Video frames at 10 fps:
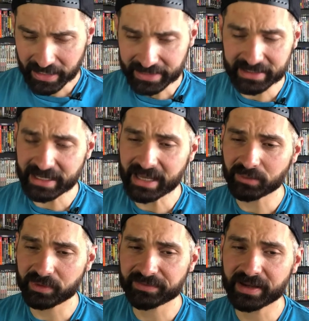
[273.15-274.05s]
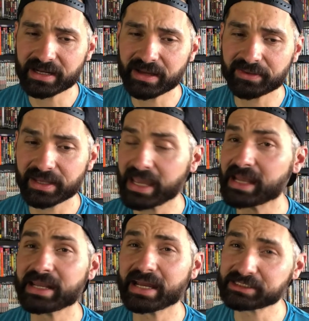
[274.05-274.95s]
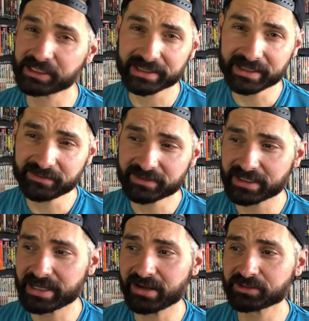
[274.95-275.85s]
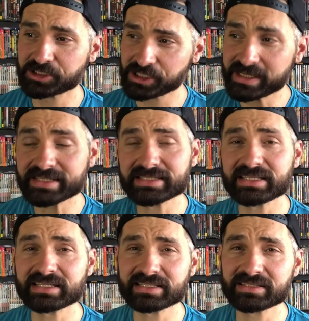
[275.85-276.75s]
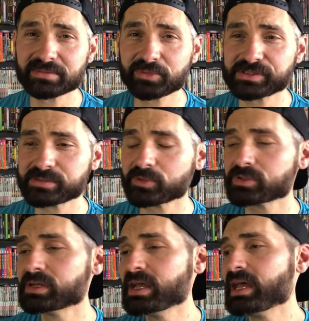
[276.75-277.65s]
at the end we find out that Candy actually lived and now she is the assistant principal